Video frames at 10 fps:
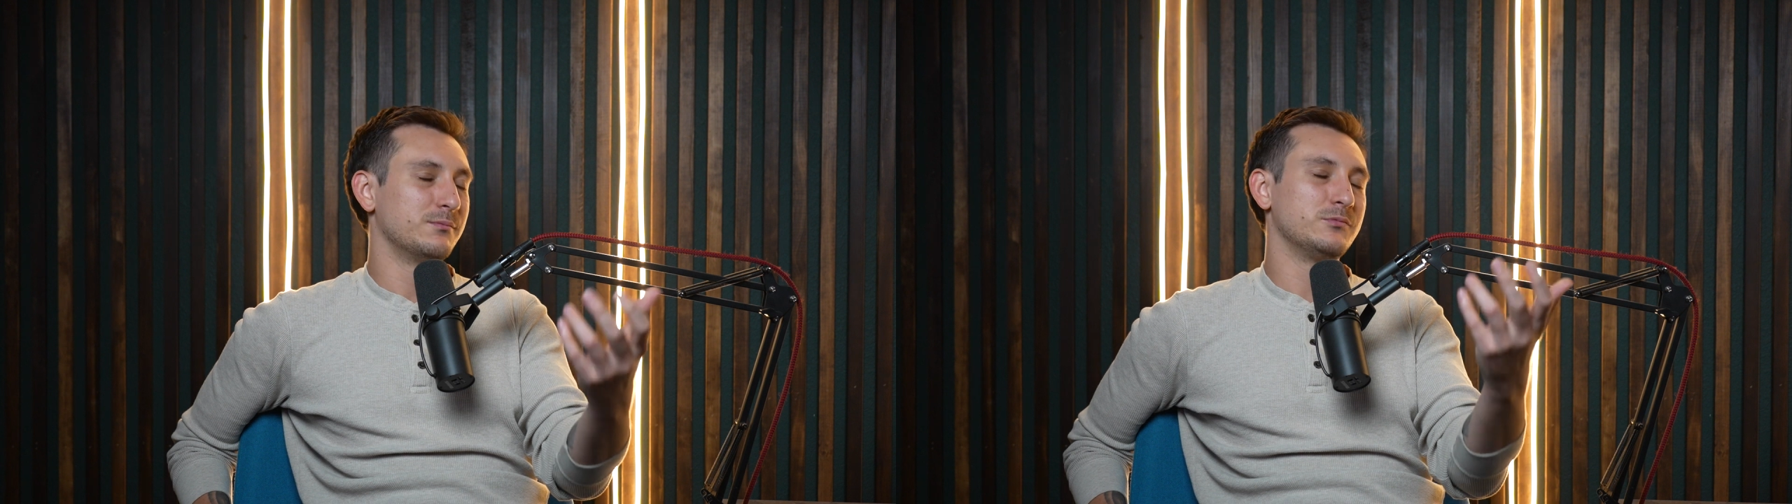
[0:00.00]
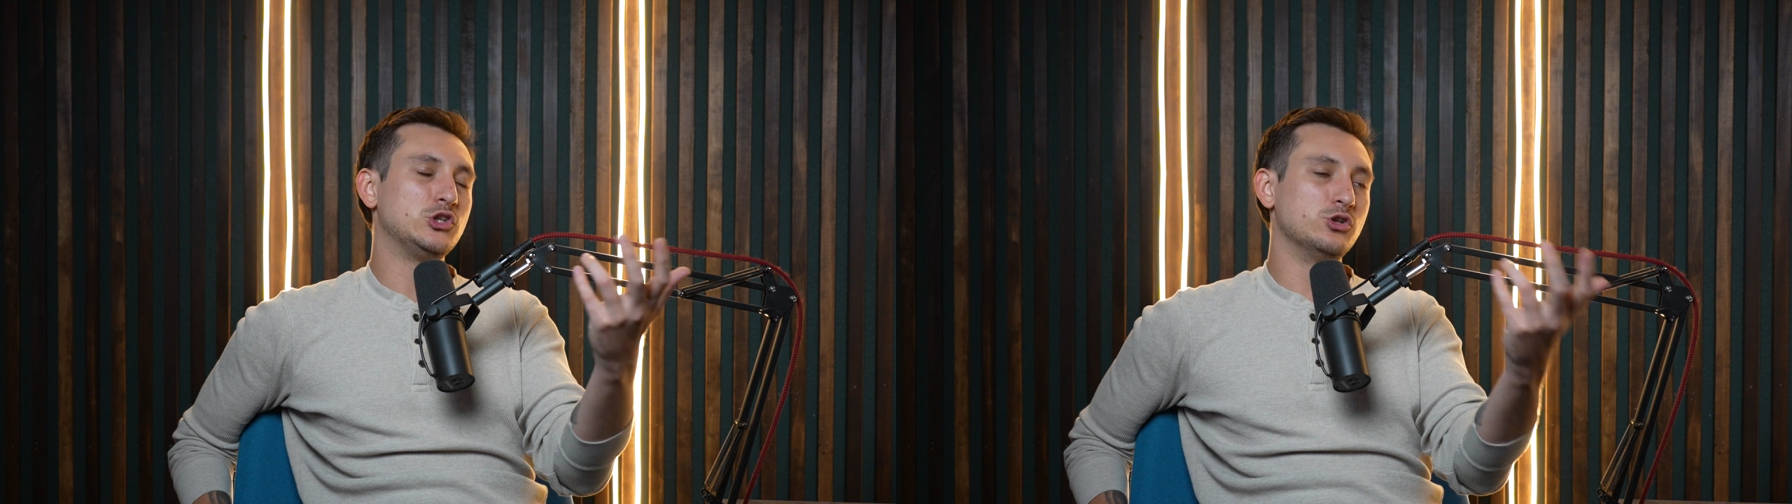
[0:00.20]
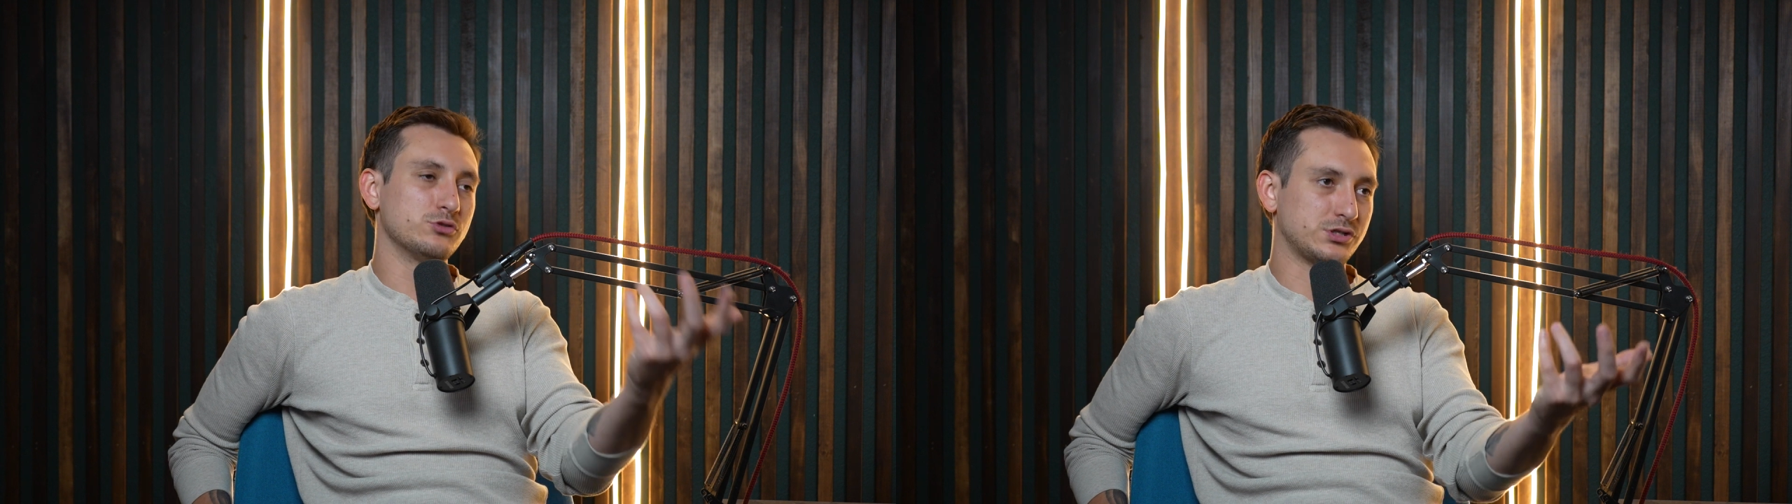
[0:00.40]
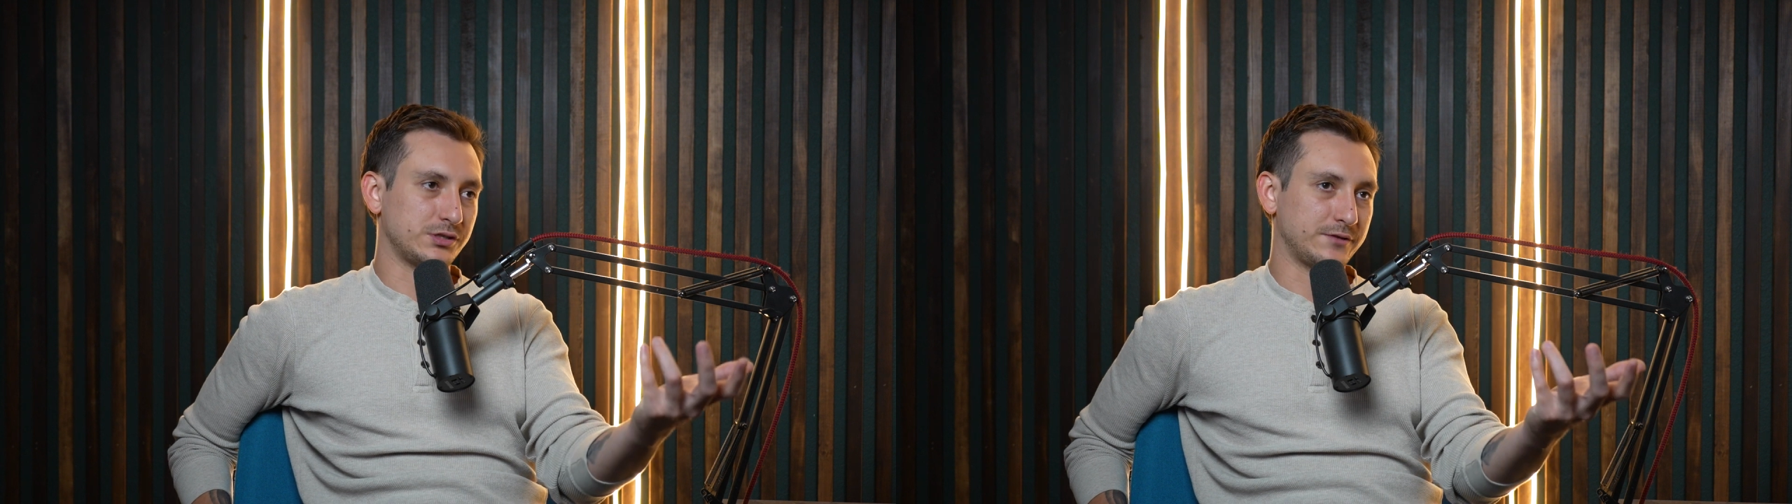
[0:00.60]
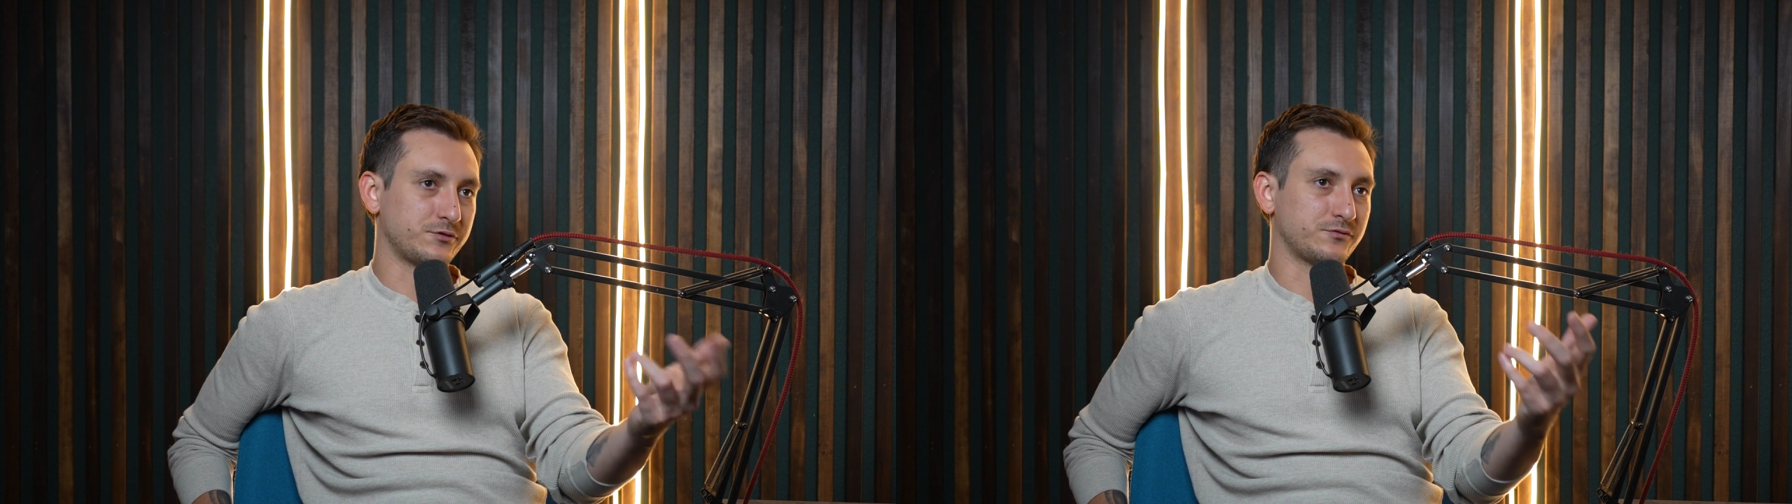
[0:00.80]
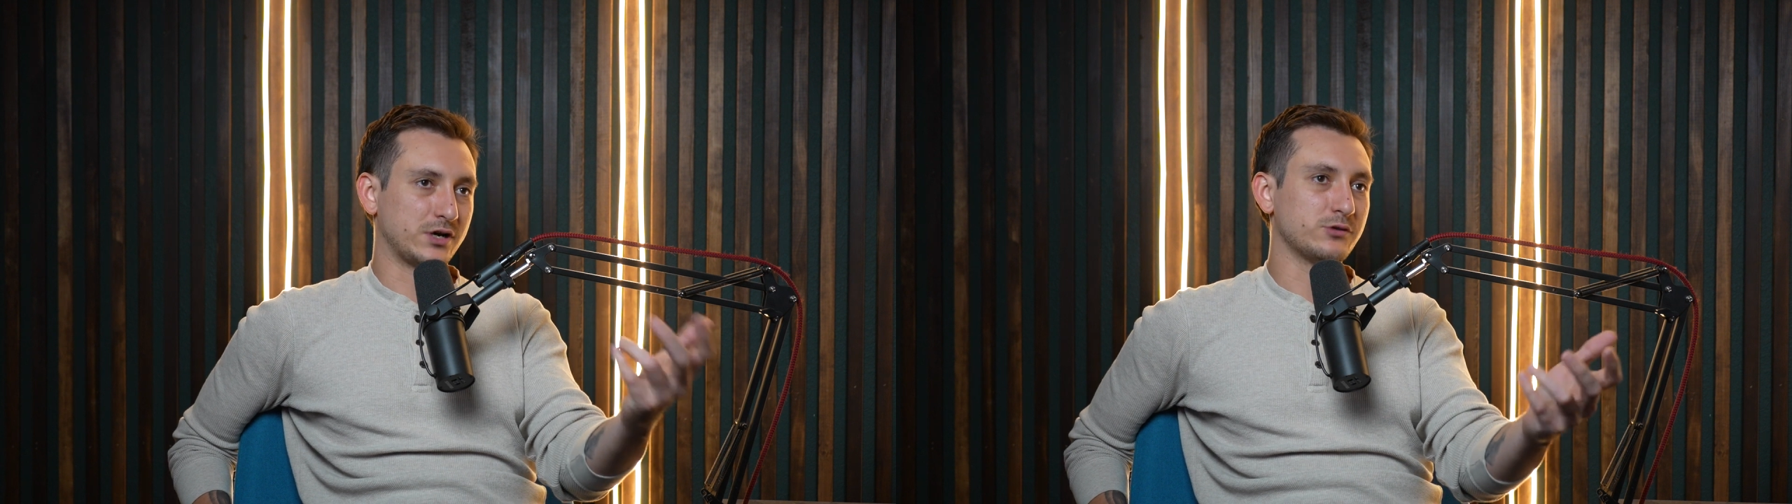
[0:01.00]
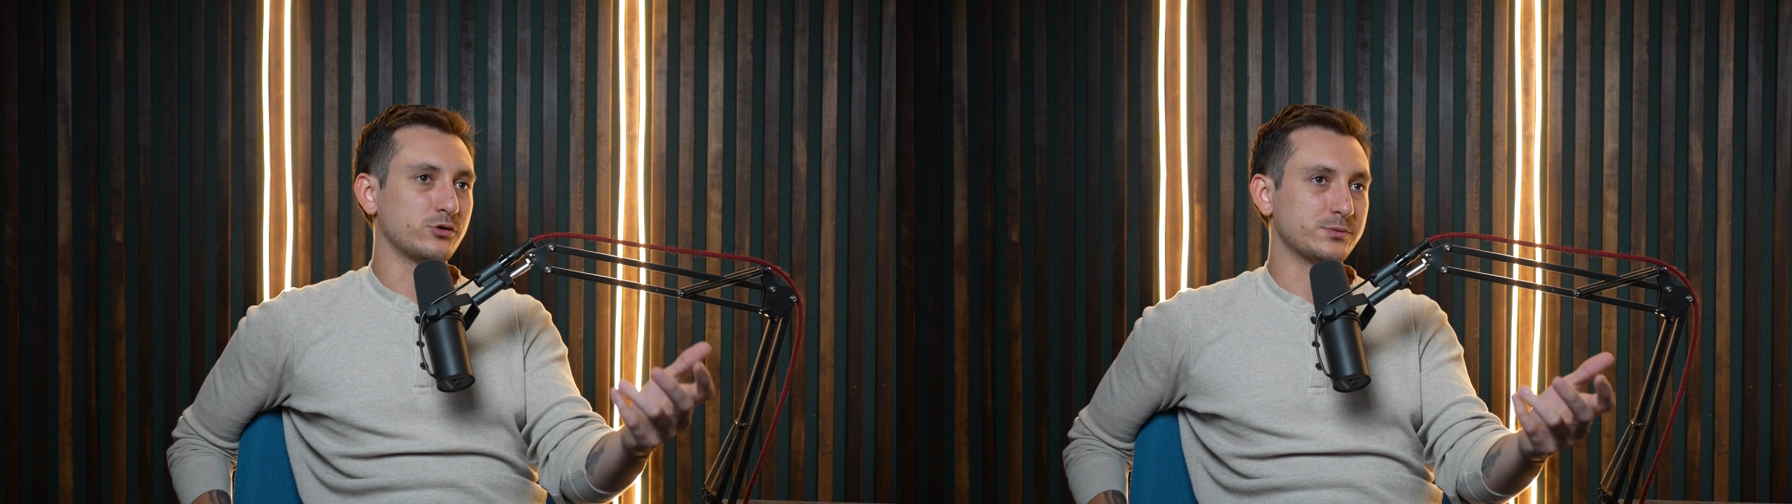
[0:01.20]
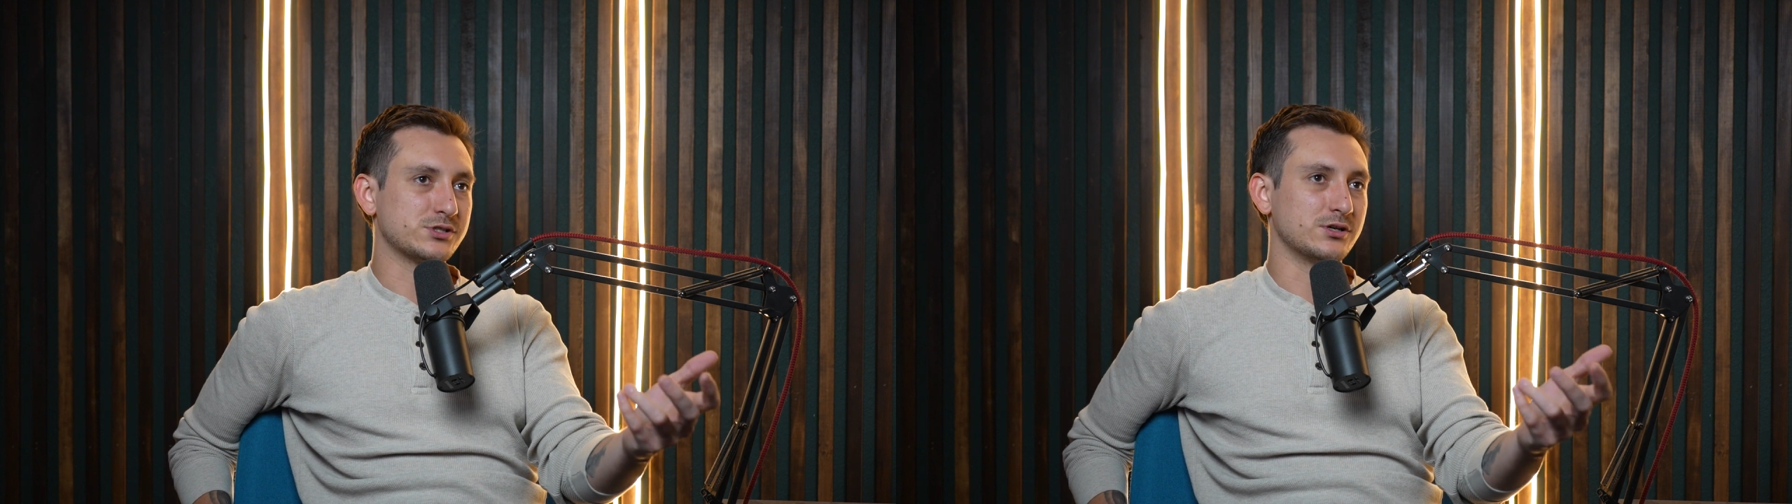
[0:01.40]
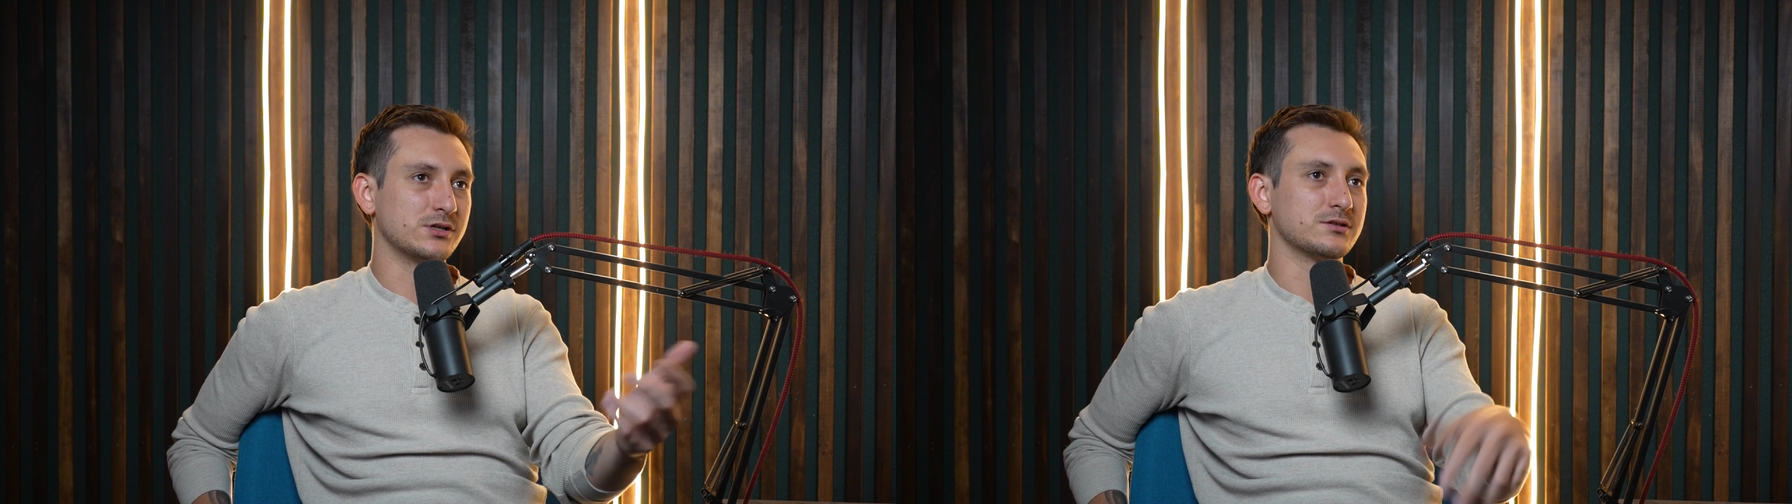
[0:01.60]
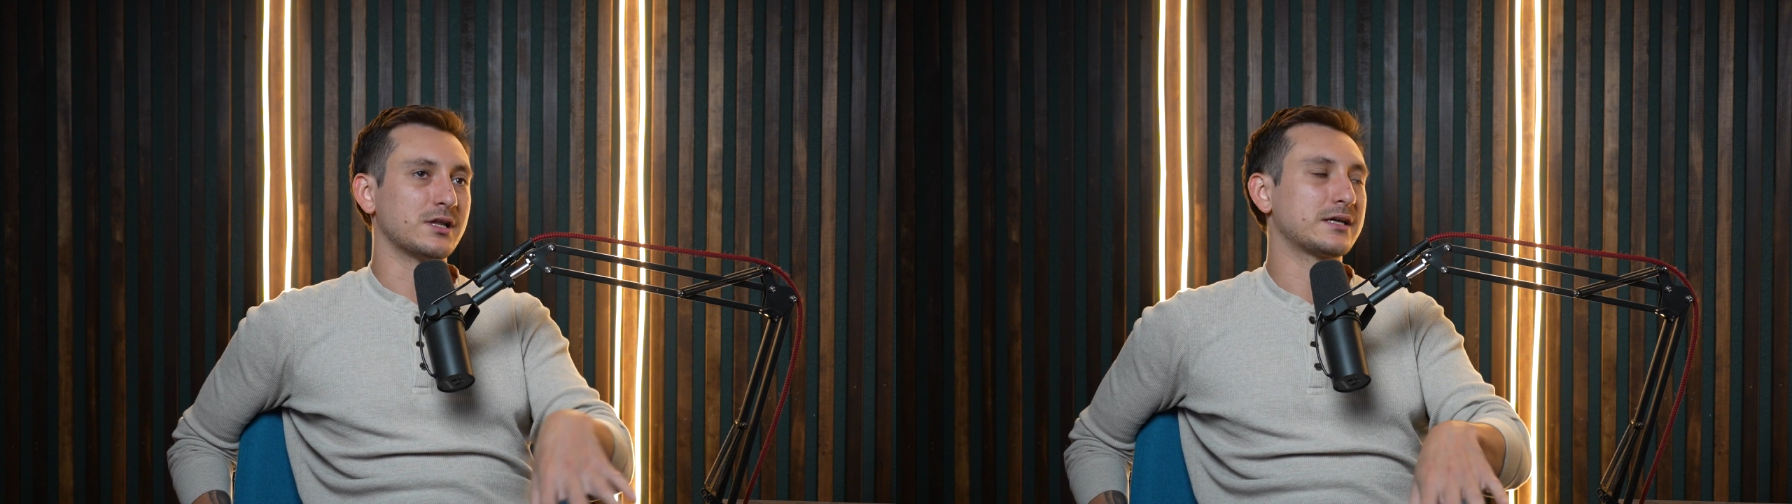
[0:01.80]
usually if your friend group is
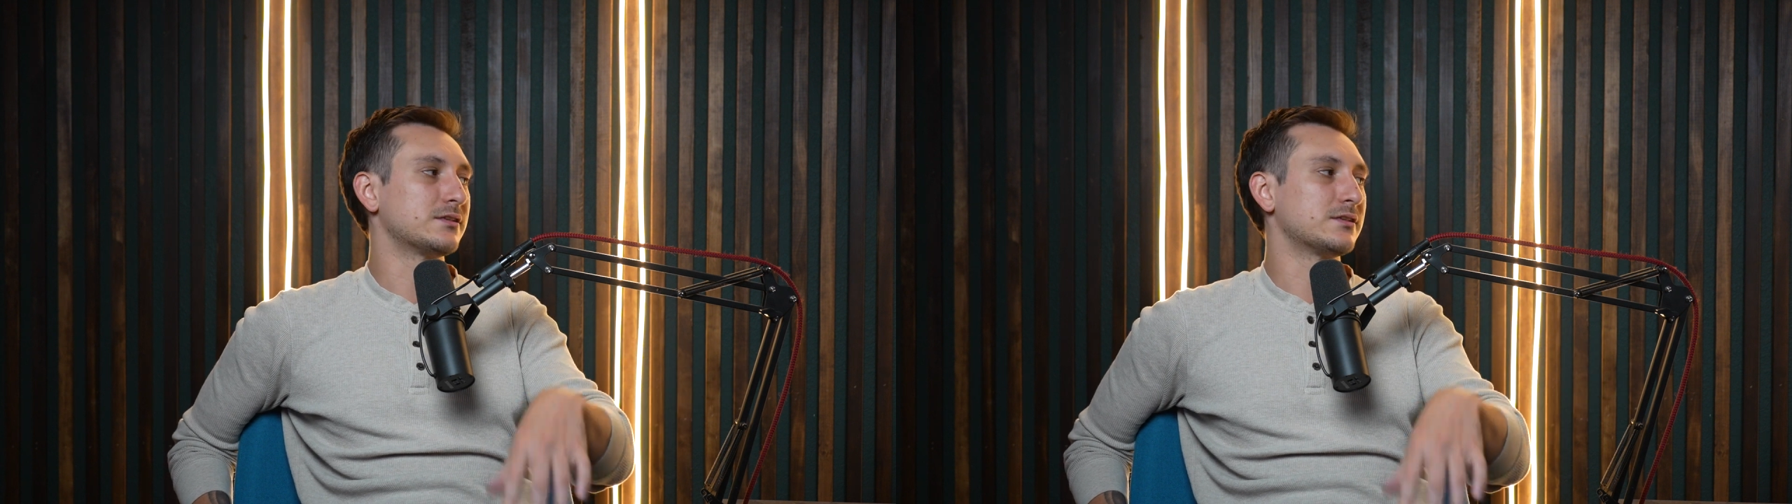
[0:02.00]
good, they're like,